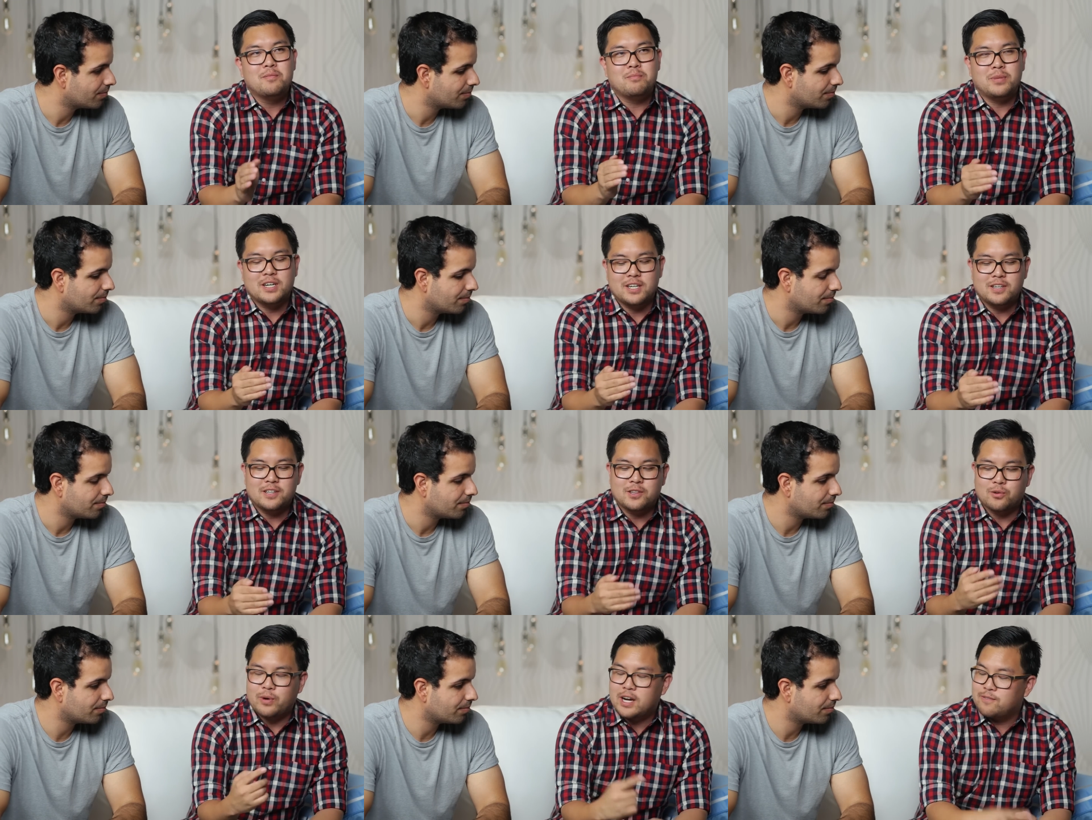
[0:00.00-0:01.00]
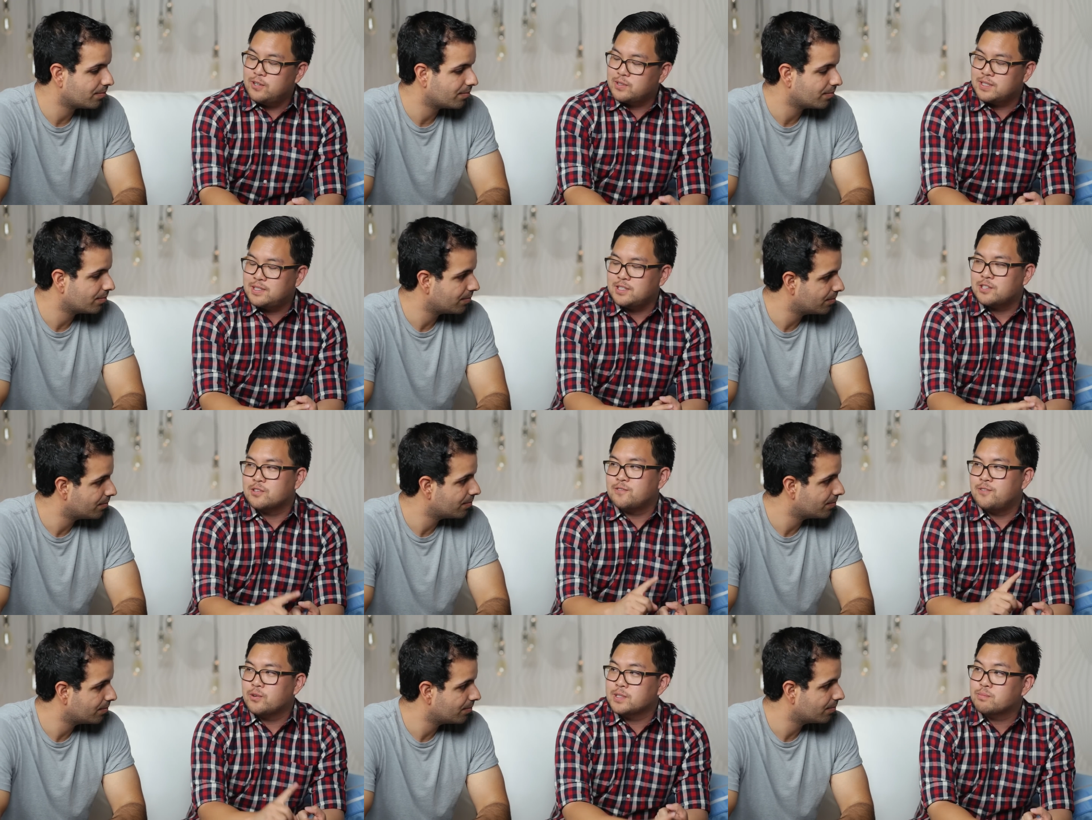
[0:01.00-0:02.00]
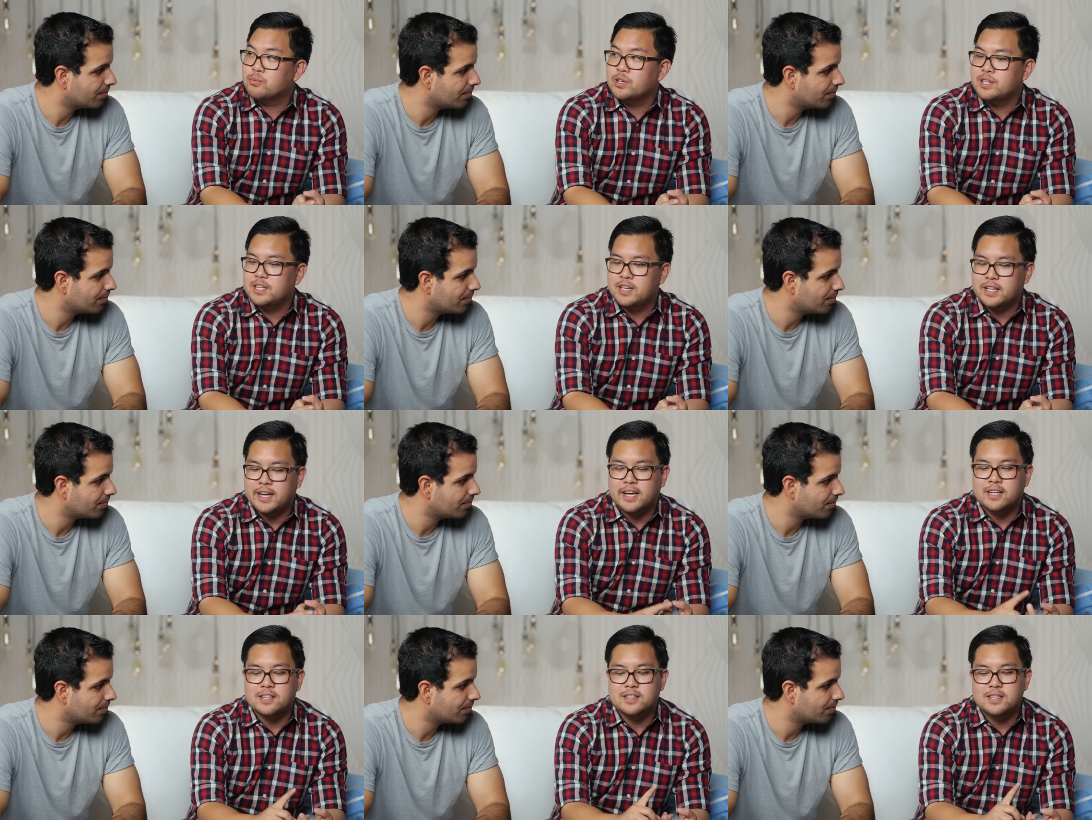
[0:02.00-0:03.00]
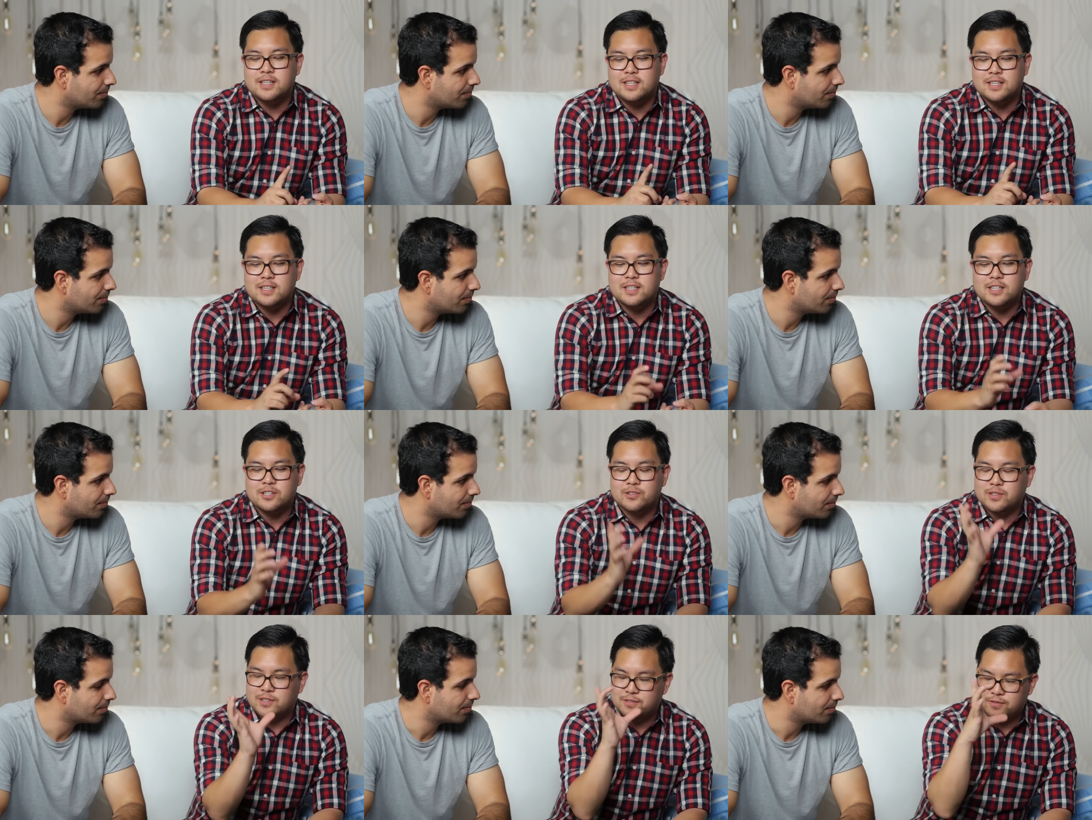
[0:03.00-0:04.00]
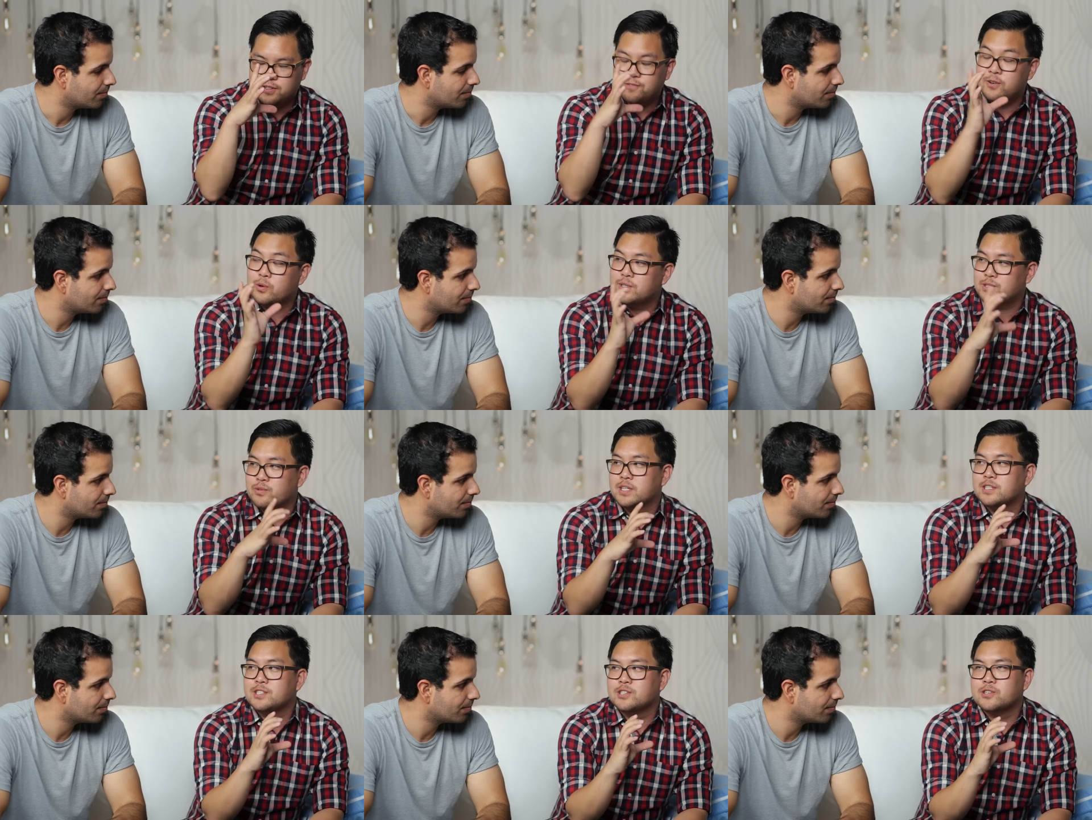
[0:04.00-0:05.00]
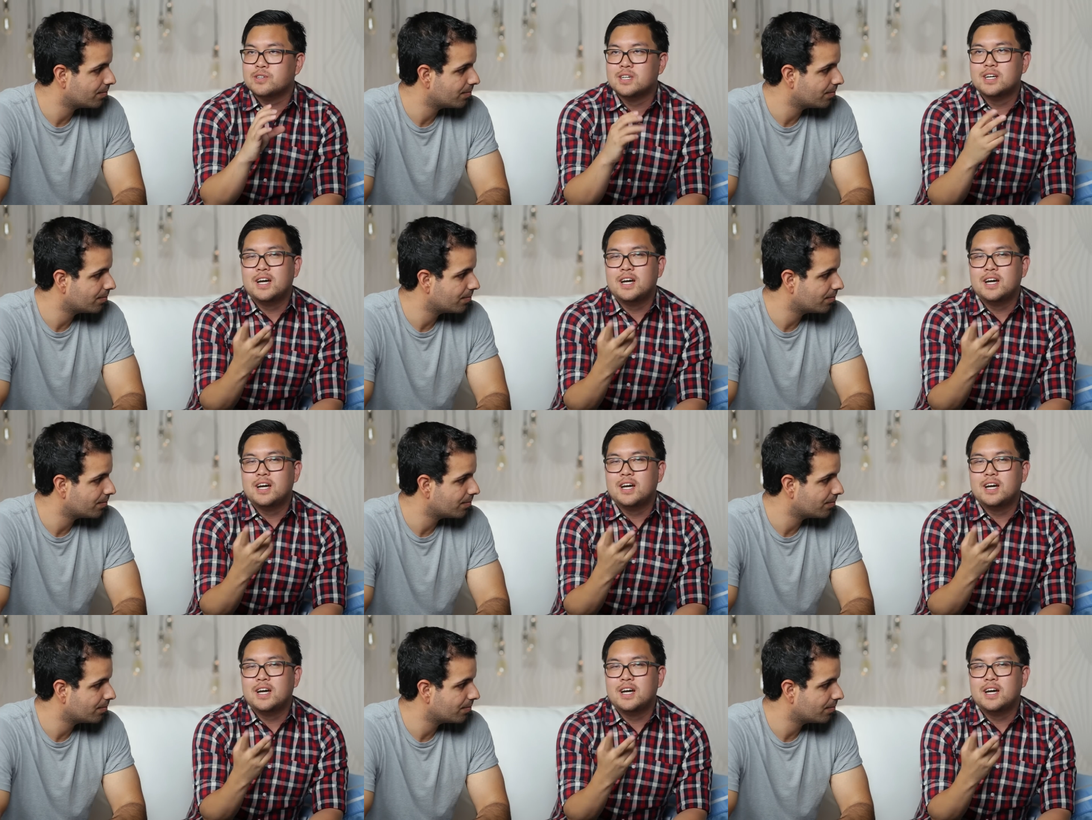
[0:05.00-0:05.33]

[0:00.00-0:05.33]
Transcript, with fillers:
Speaker 1: But the rack focus, you know, the focus breathing and the, you know, the, the focus ring issue,